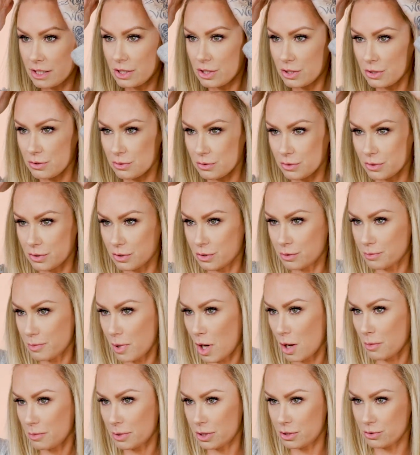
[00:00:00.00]
cute little
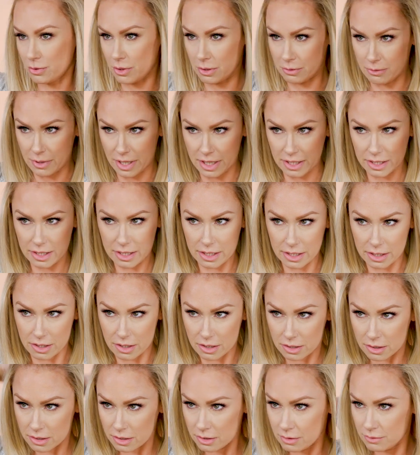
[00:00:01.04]
pompadour right
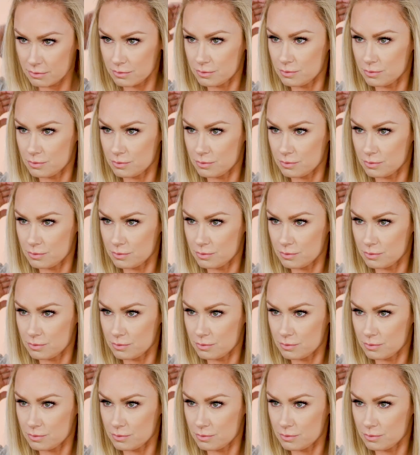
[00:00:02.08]
here.